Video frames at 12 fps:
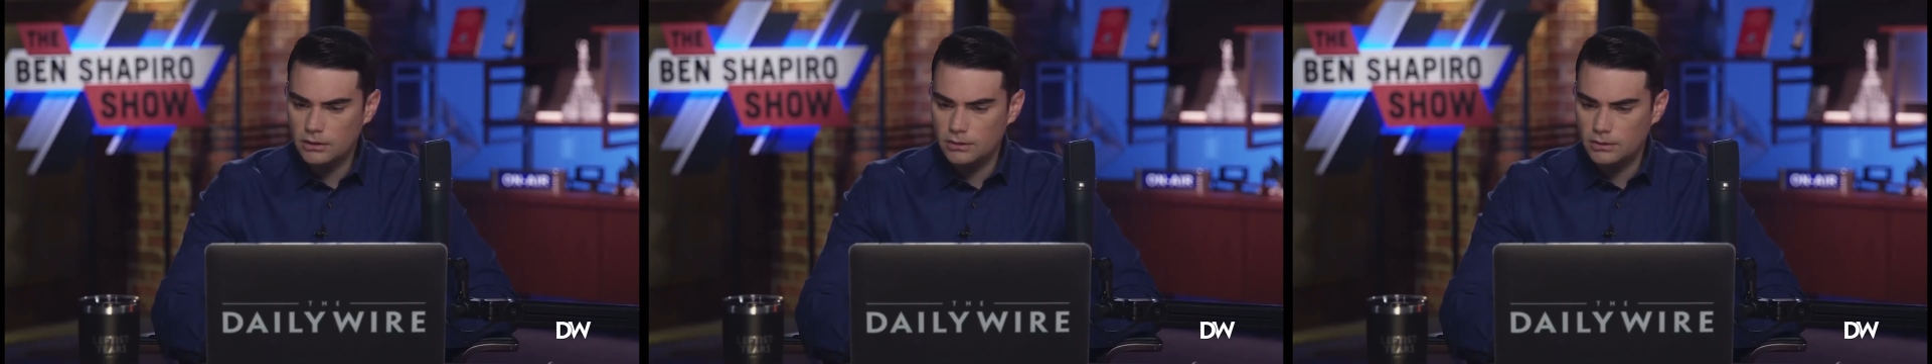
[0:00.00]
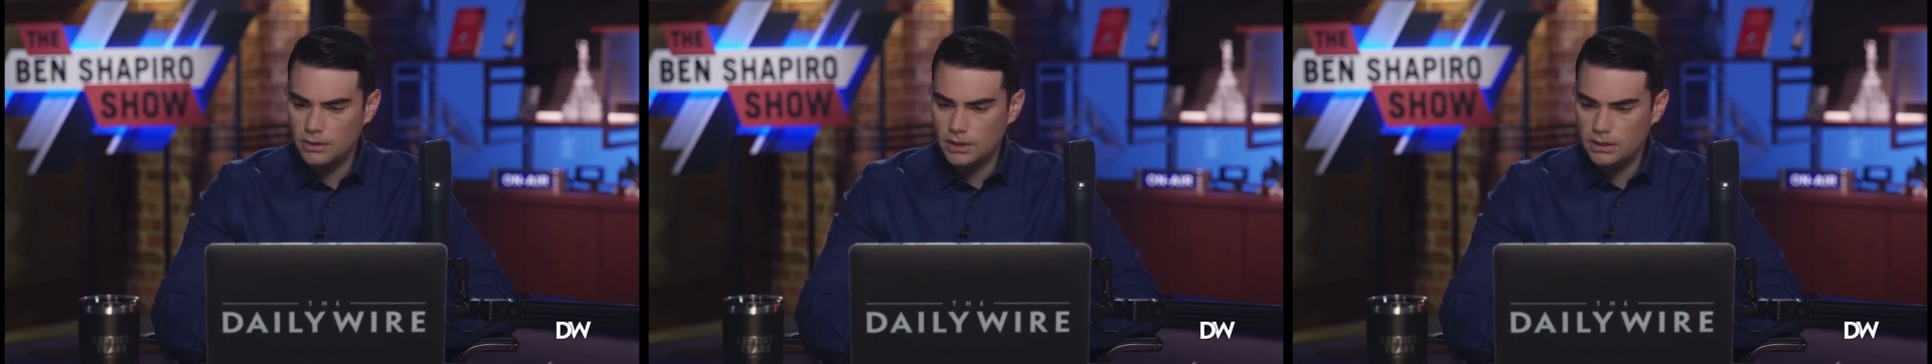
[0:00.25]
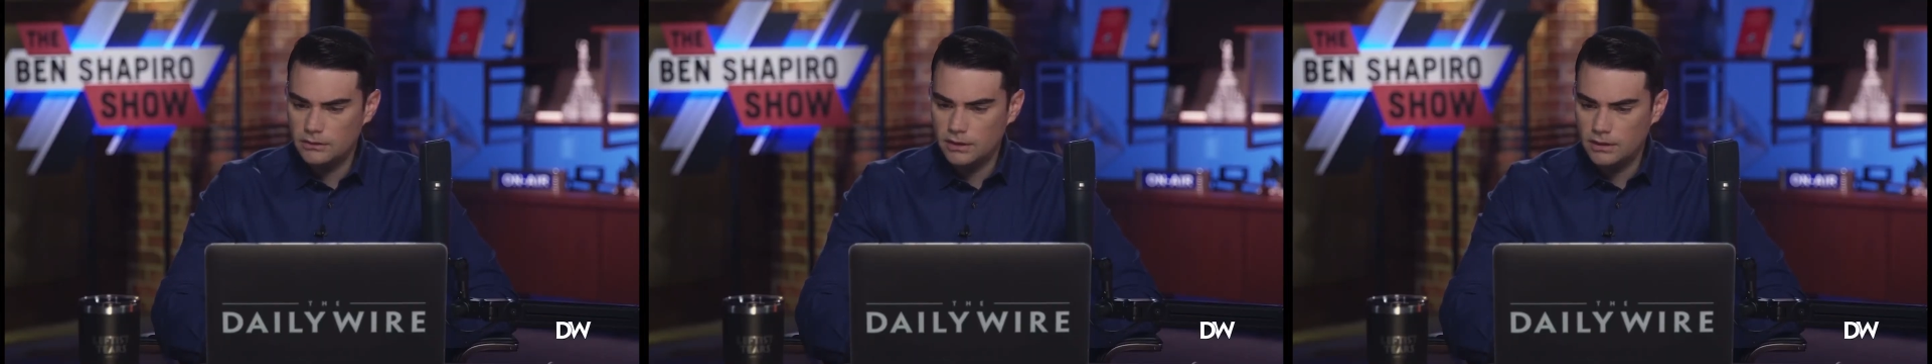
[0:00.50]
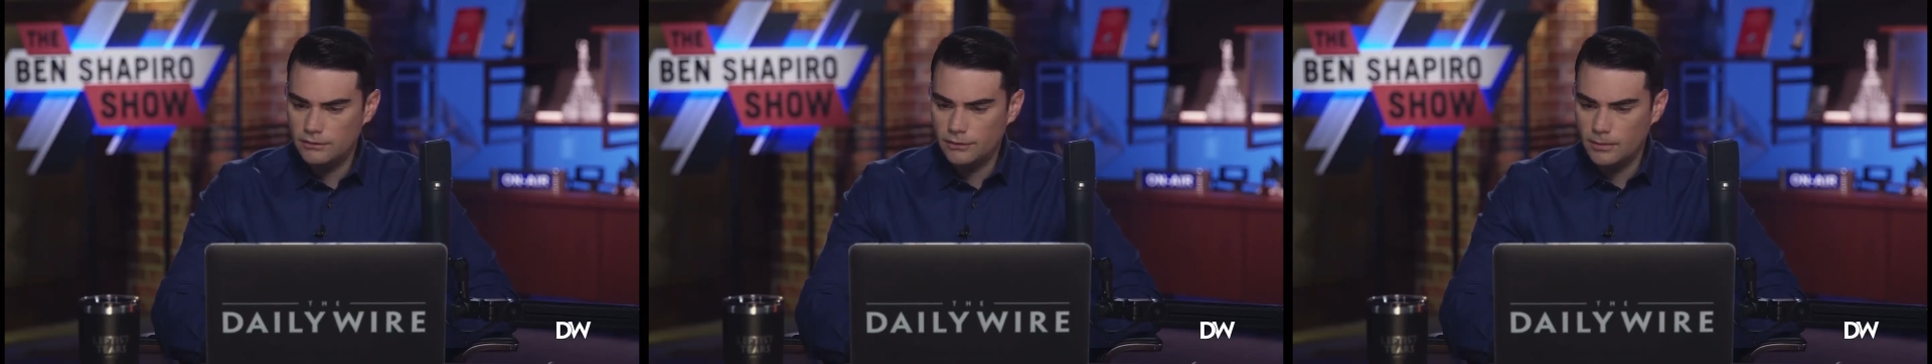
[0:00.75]
who is
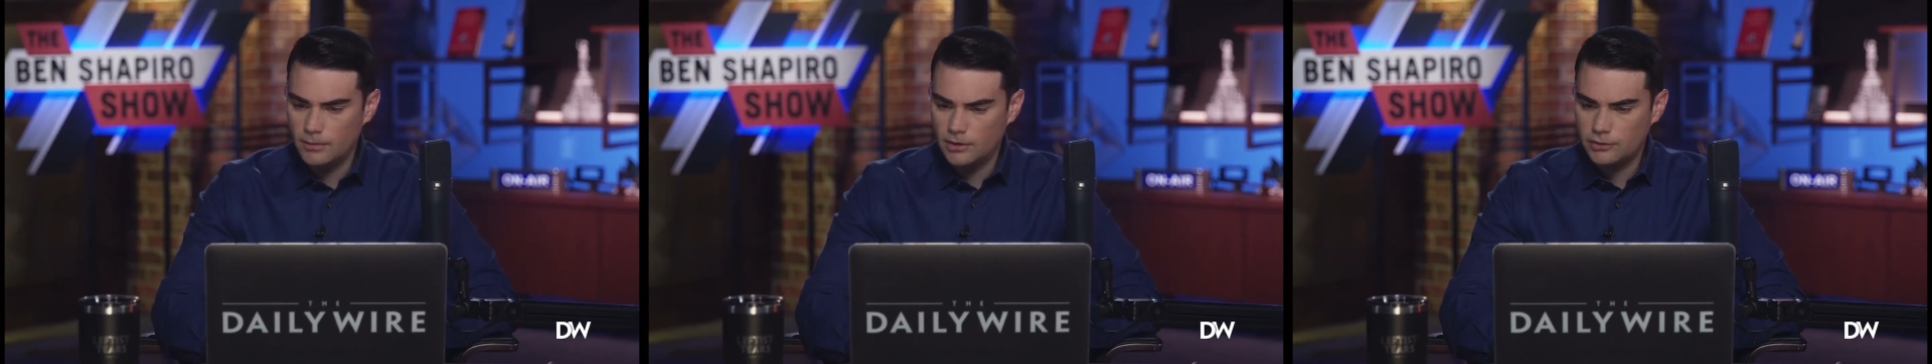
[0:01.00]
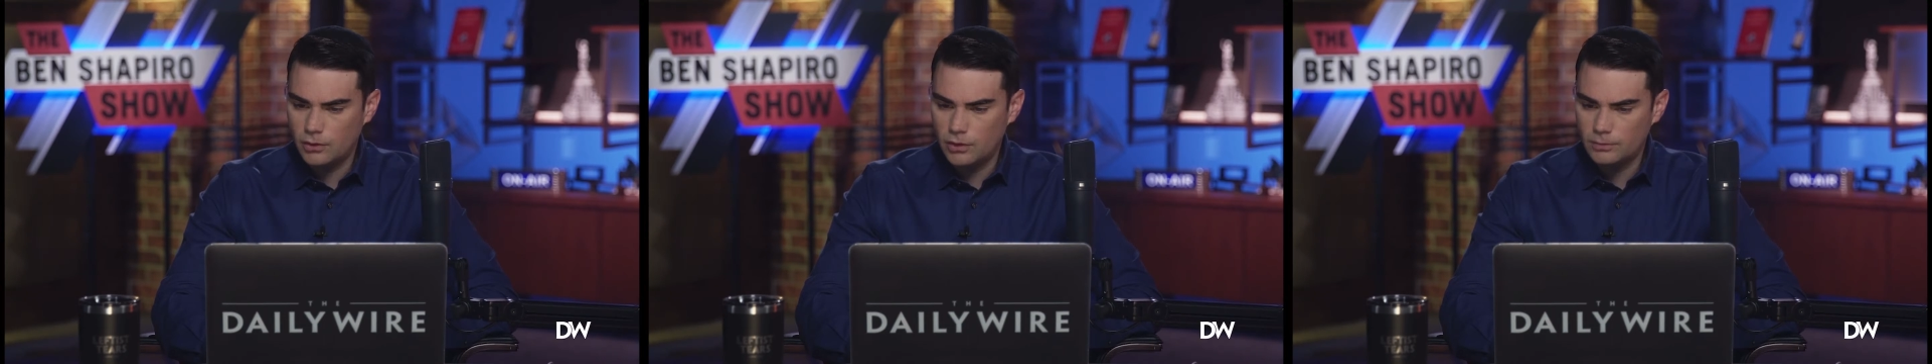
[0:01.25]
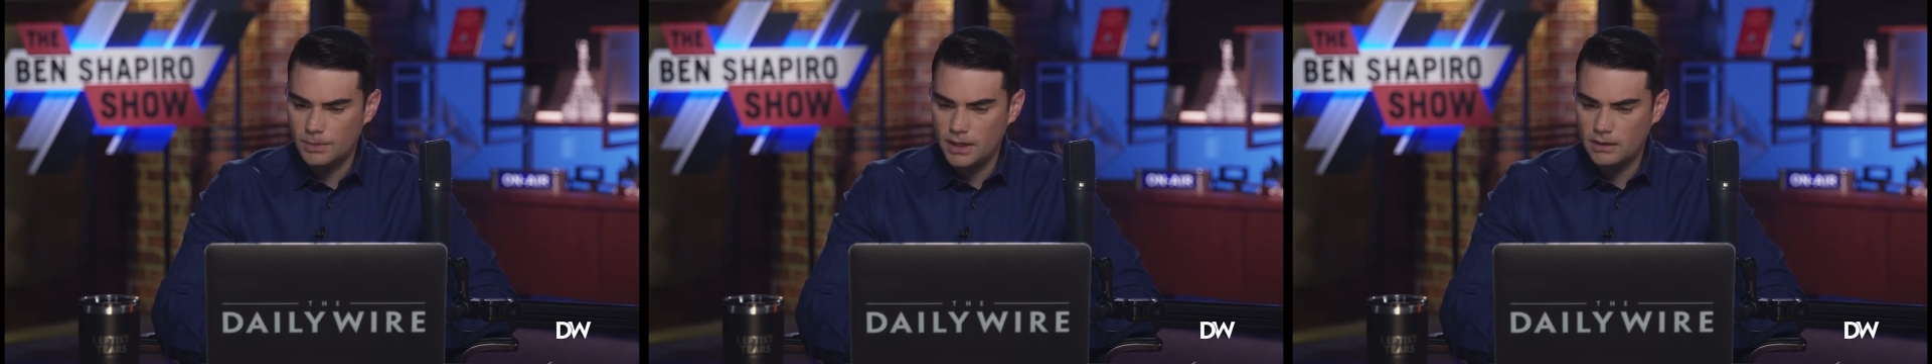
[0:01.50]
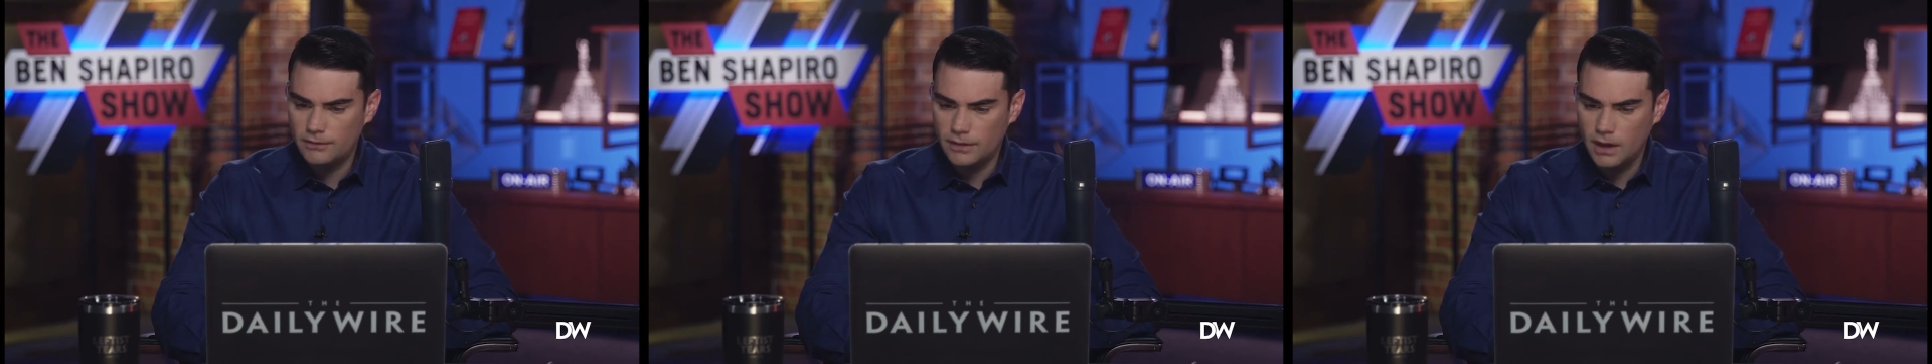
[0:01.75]
a former Russia
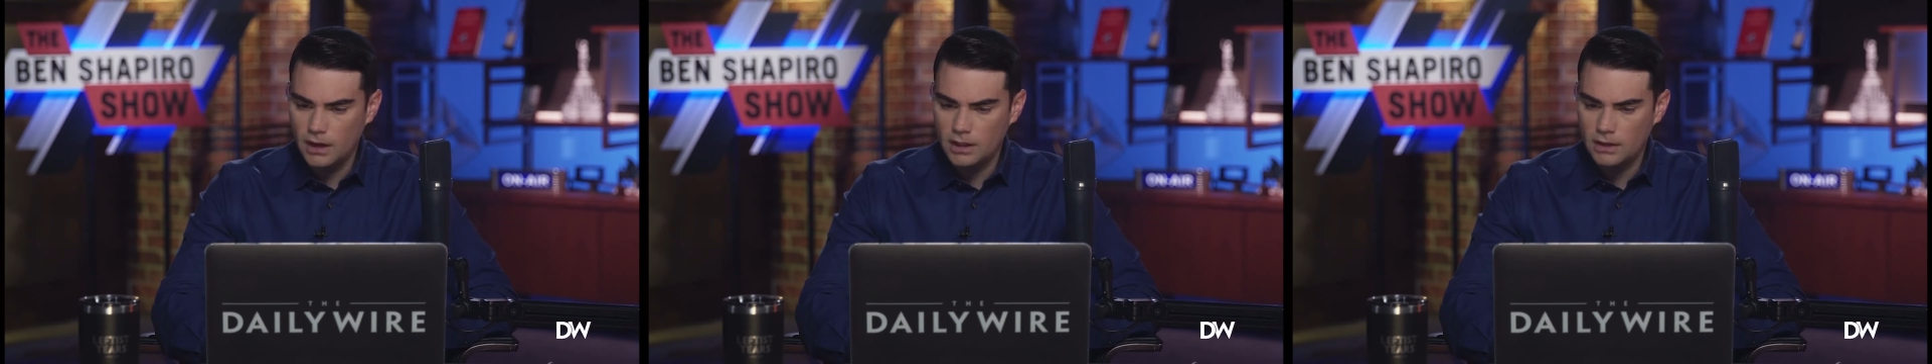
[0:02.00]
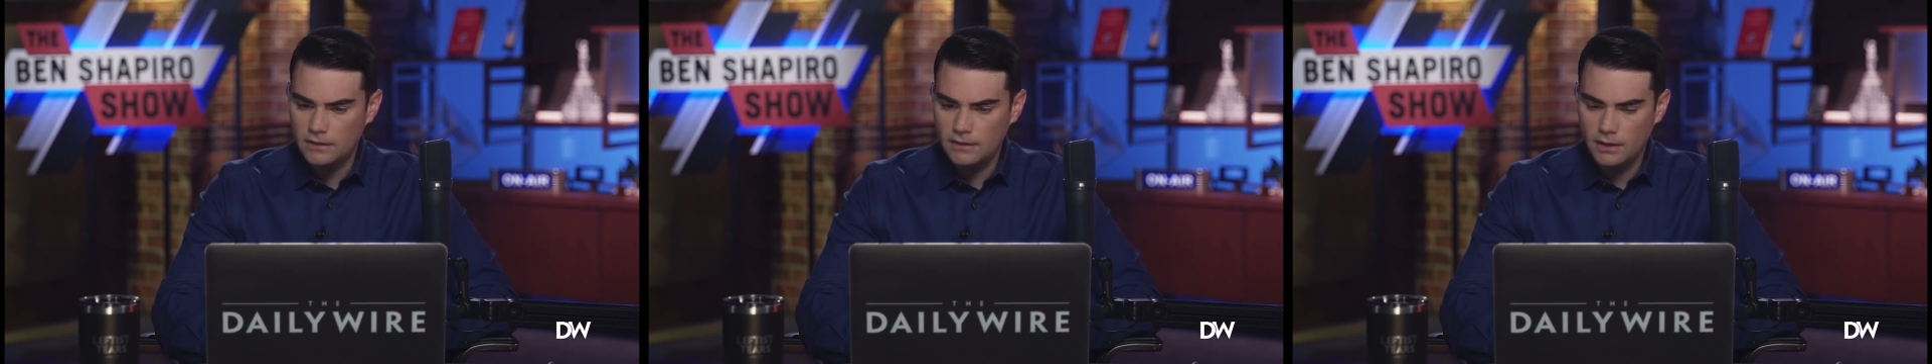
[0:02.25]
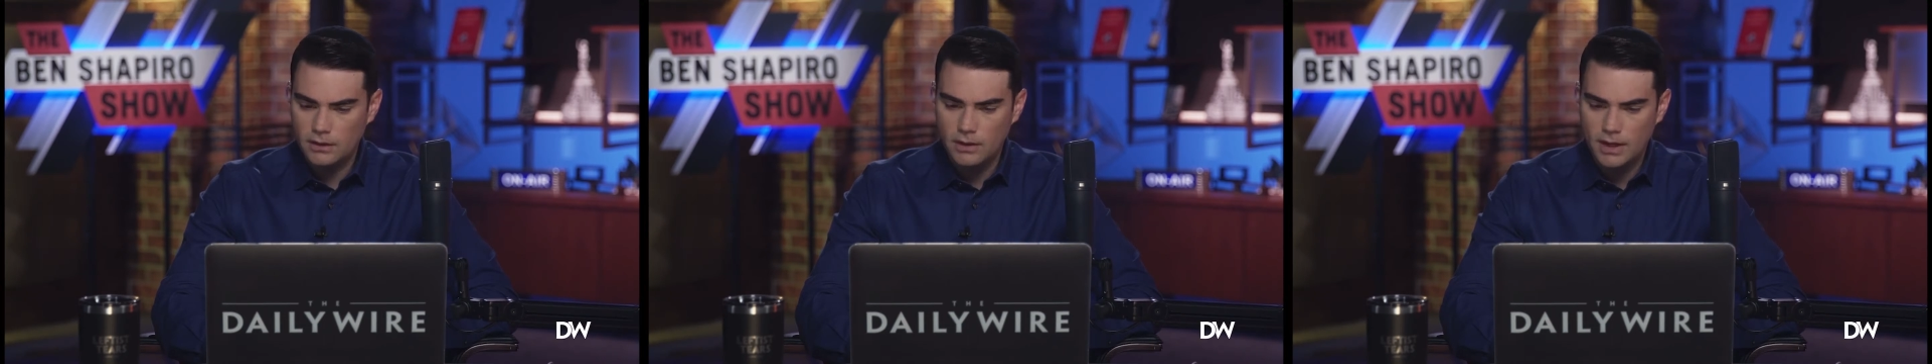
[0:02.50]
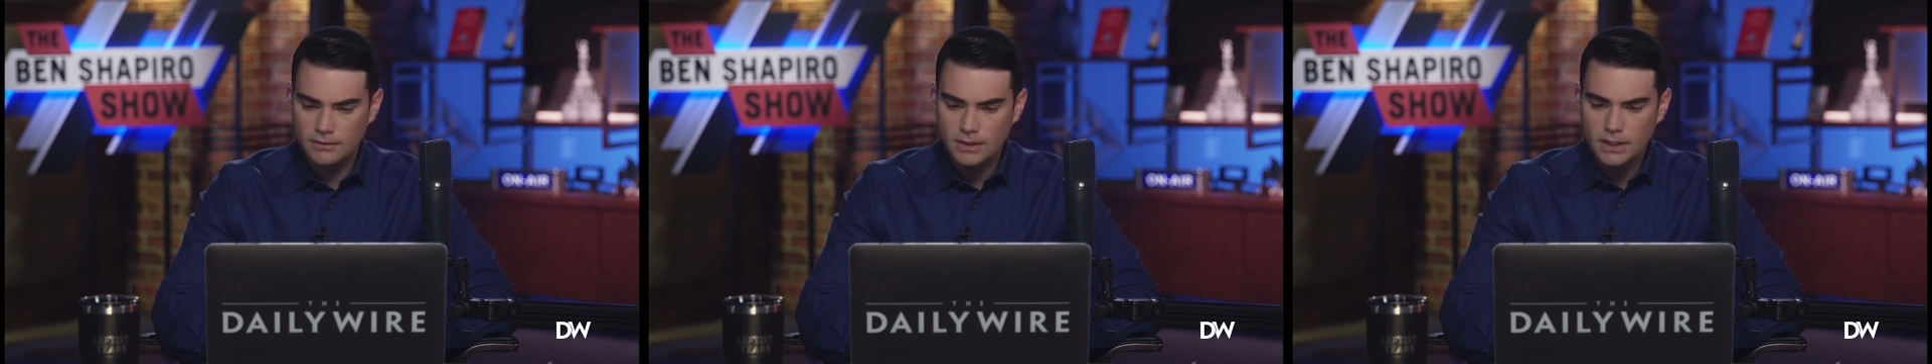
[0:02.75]
correspondent for The Guardian and The
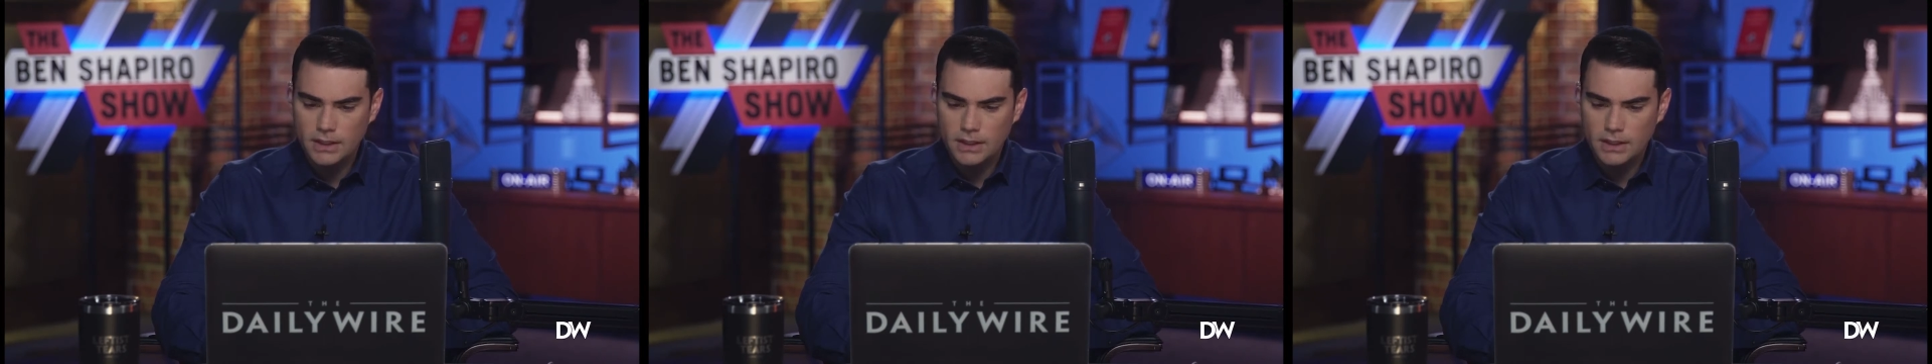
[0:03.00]
Telegraph,